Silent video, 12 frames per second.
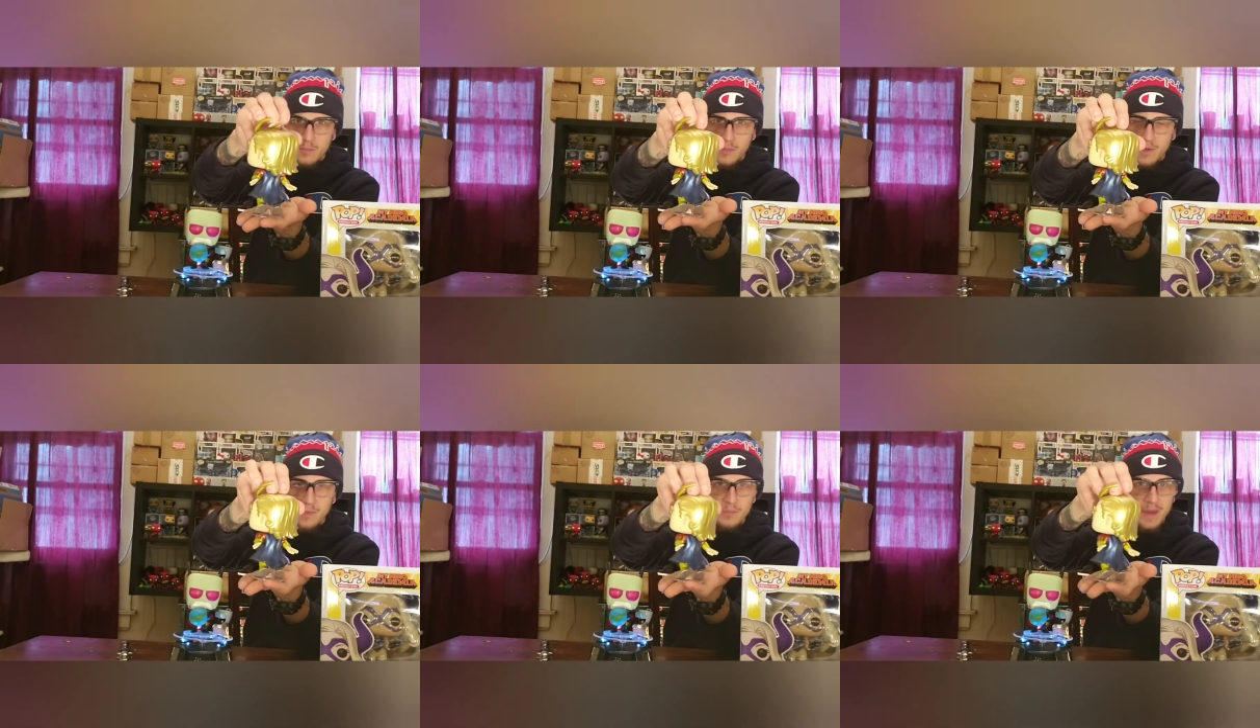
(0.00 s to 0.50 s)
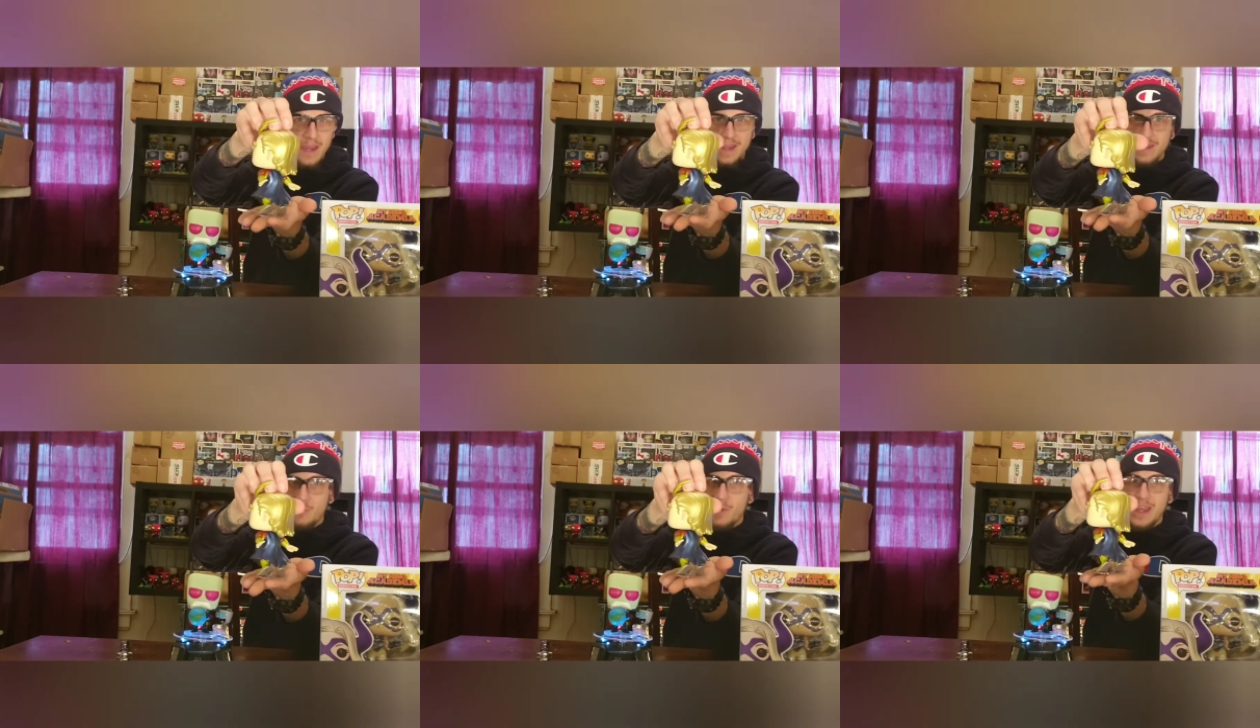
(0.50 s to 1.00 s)
But
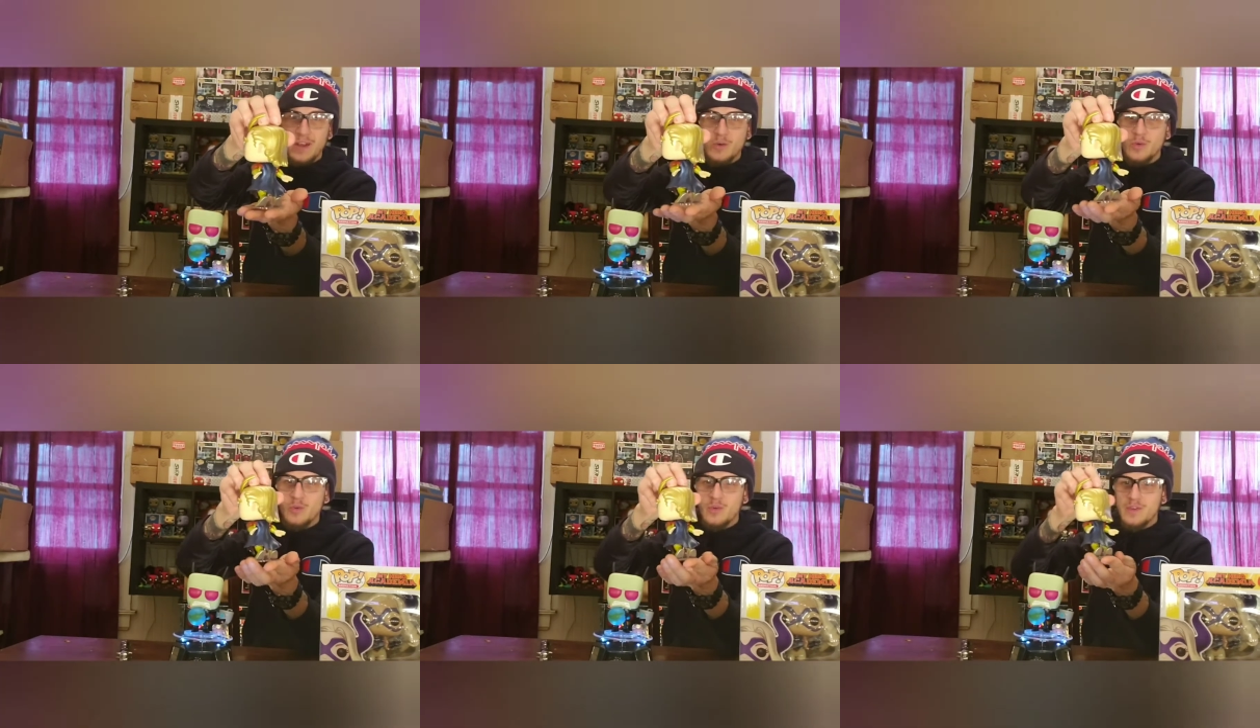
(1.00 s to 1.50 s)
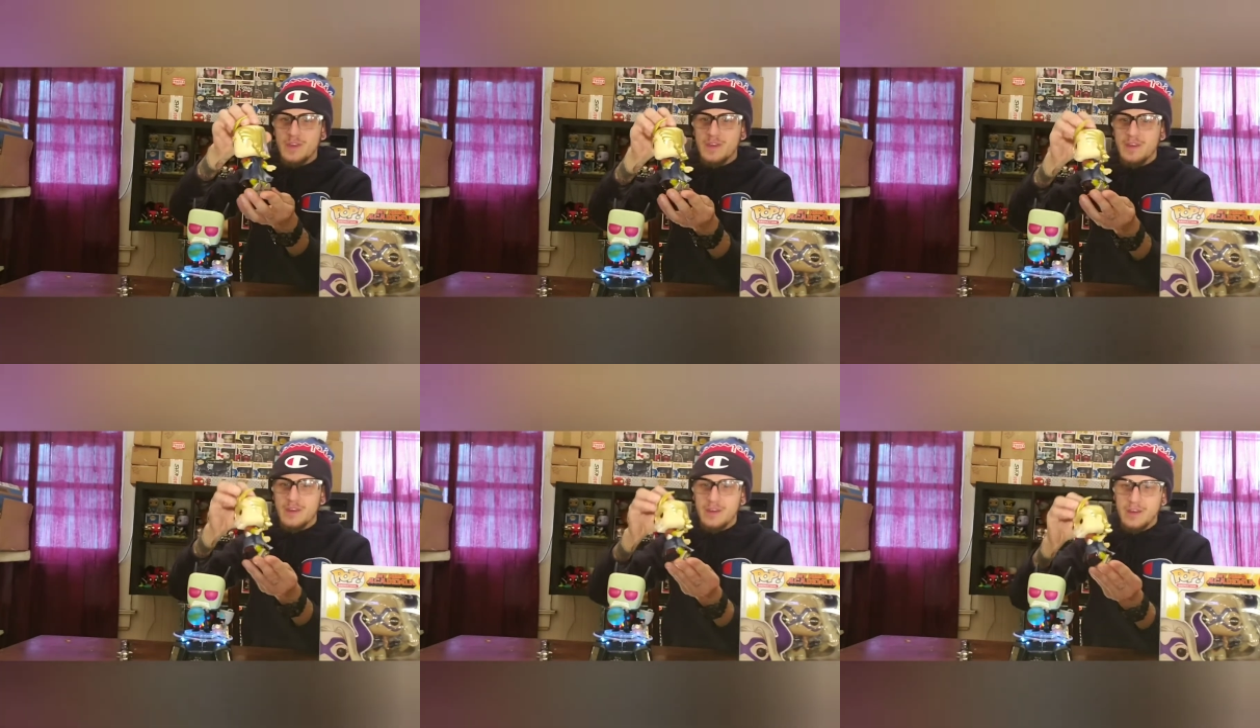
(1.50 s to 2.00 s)
man, way cooler than
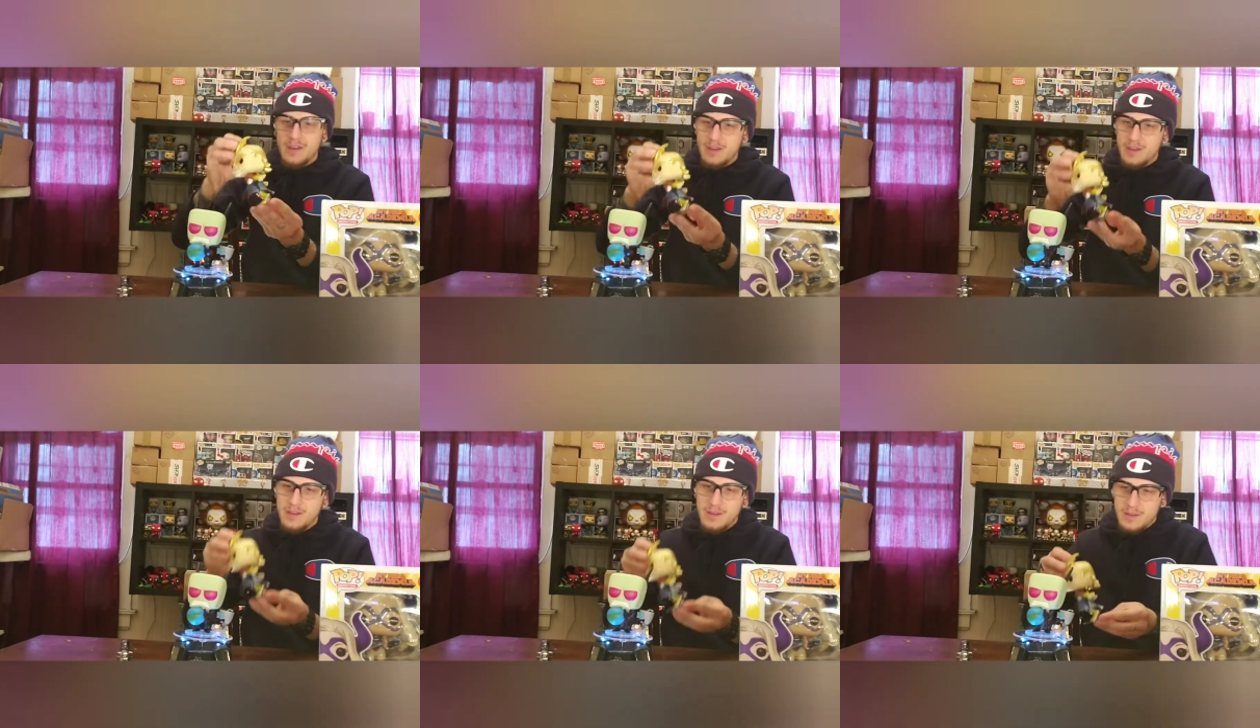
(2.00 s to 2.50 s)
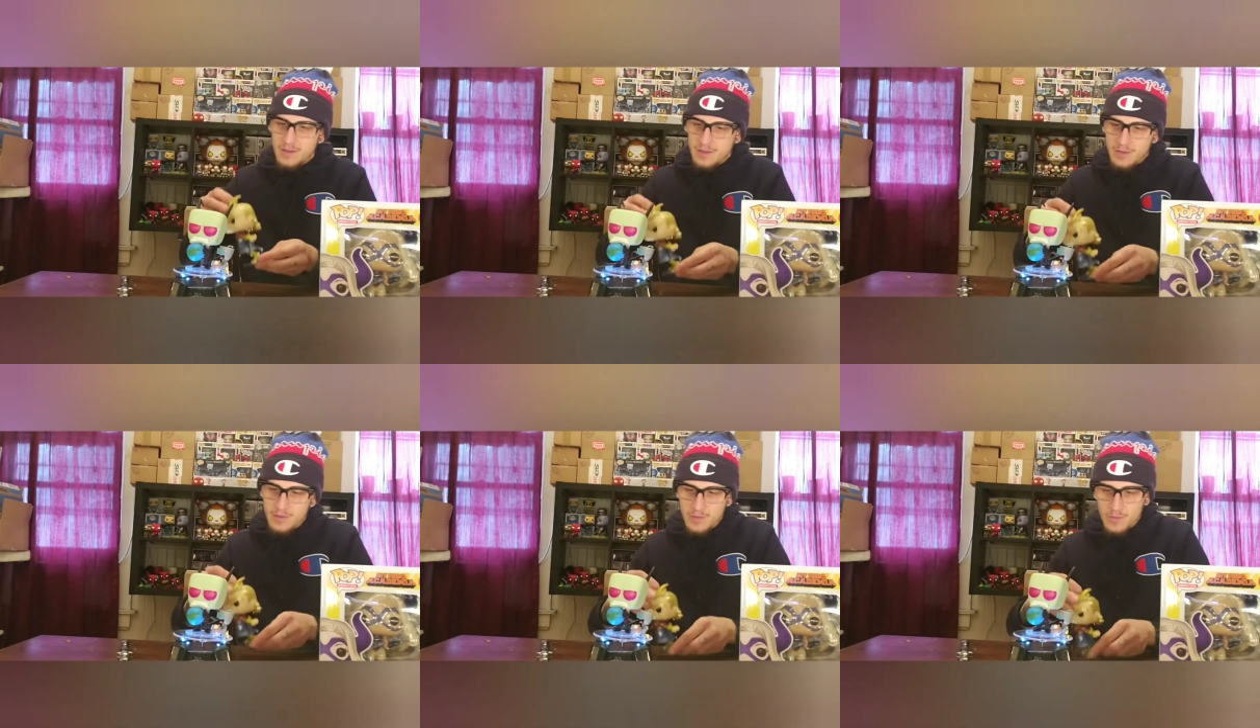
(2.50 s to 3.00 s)
the,
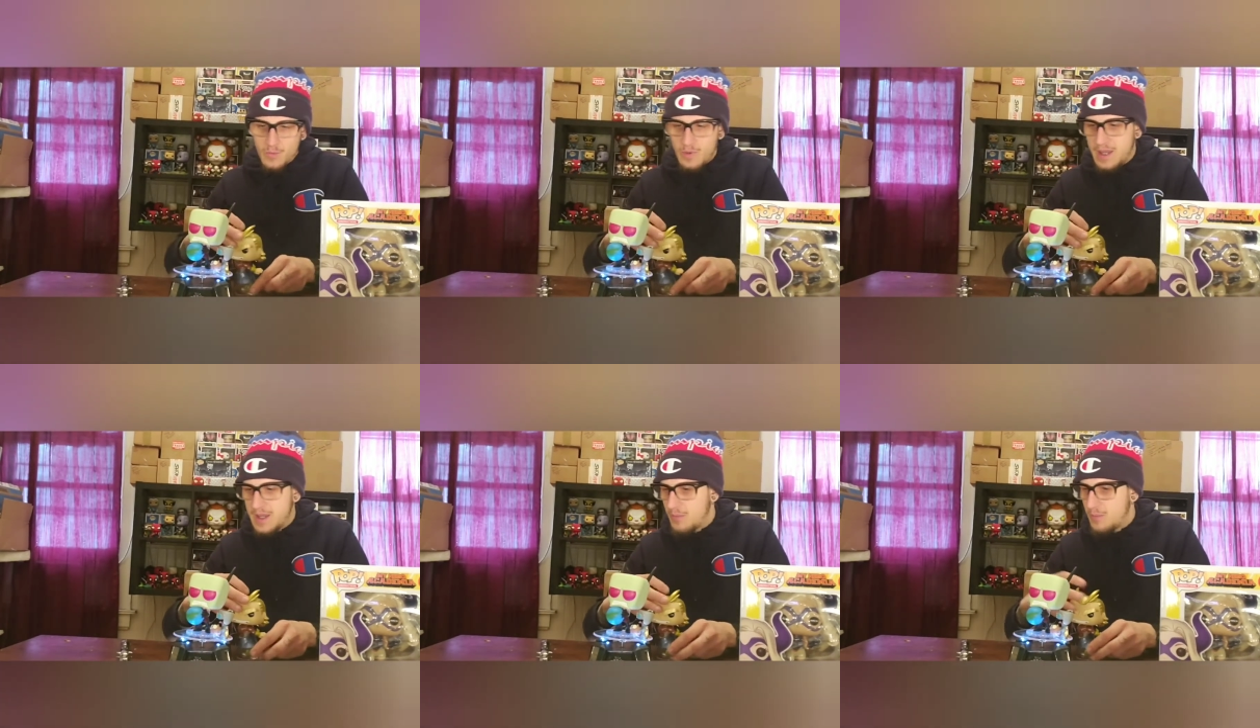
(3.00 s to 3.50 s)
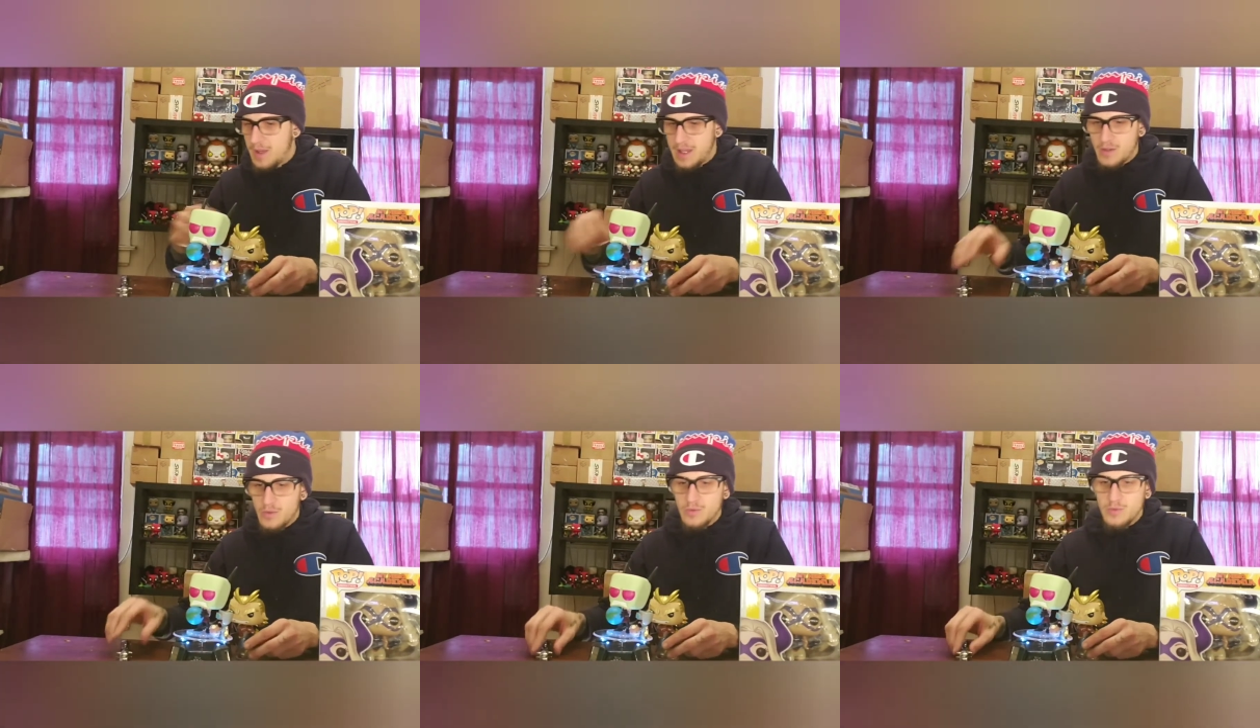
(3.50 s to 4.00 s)

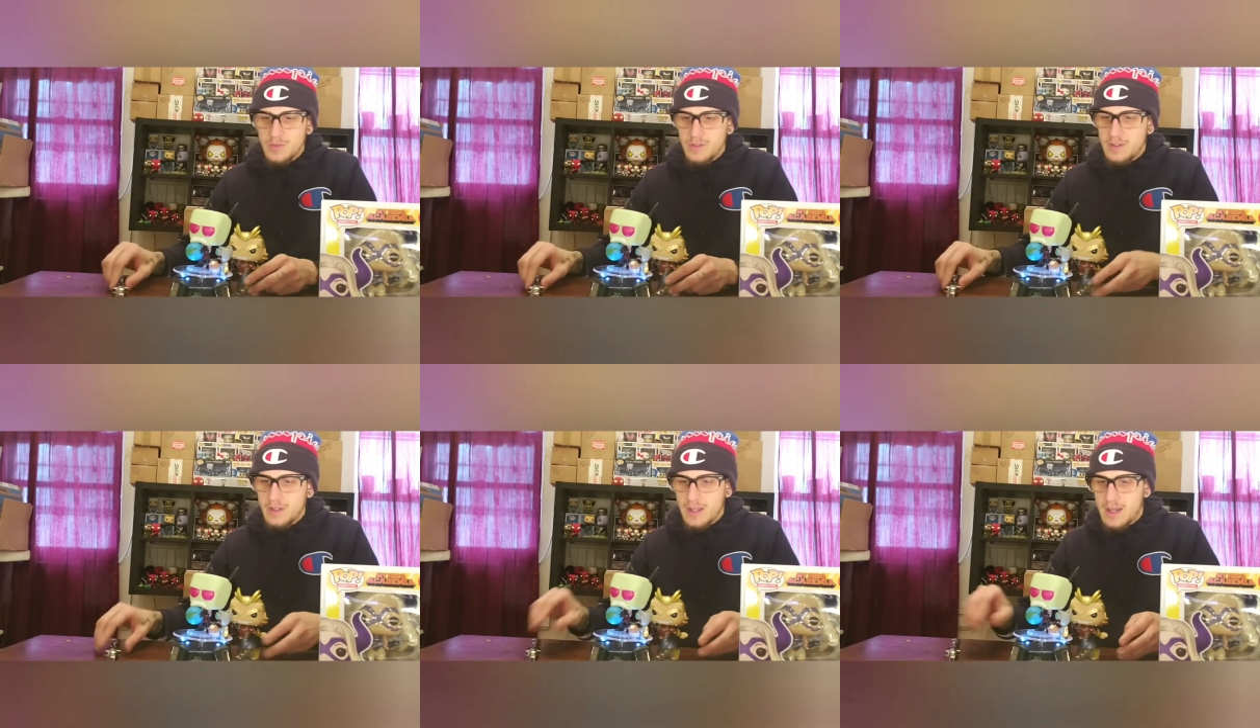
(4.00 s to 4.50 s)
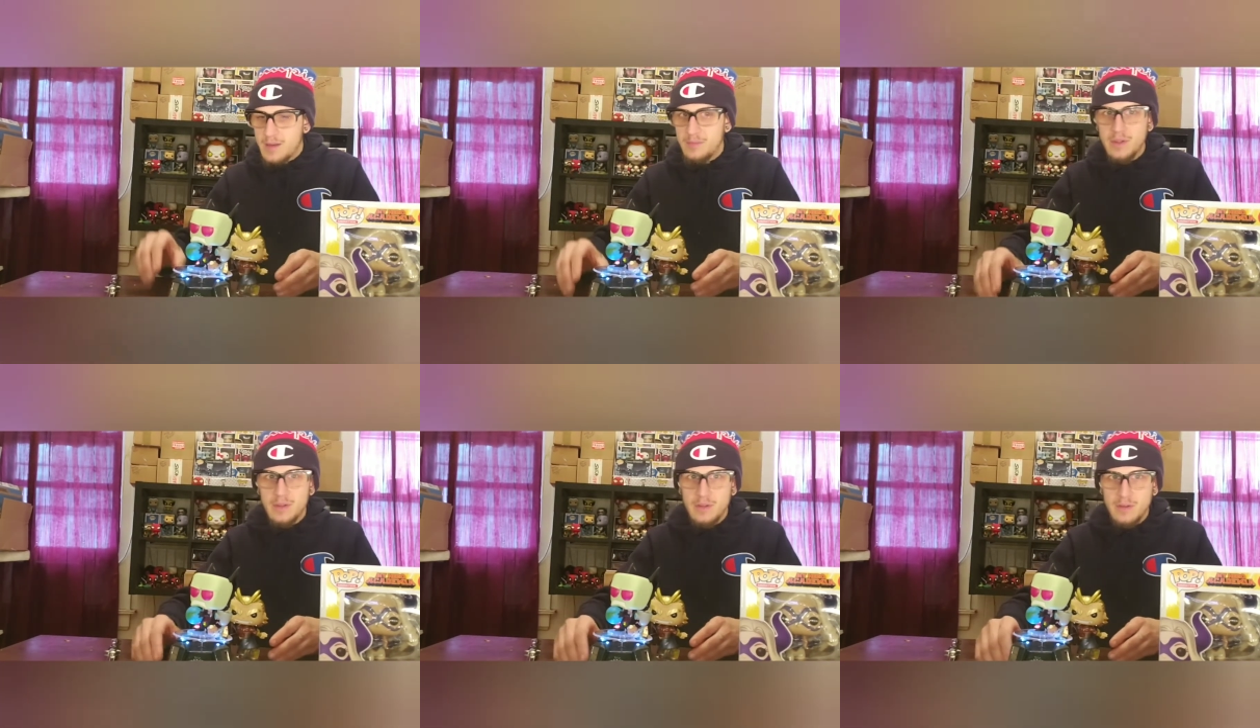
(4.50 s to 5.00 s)
way cooler than the
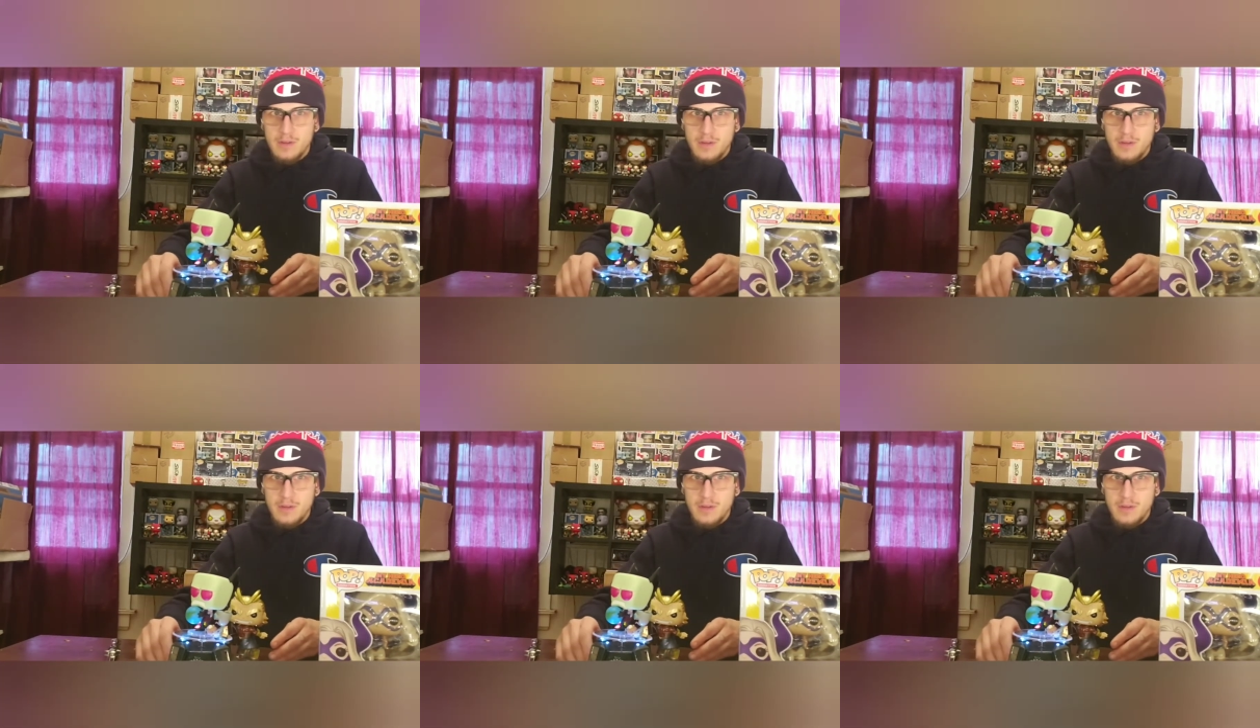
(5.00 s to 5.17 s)
common.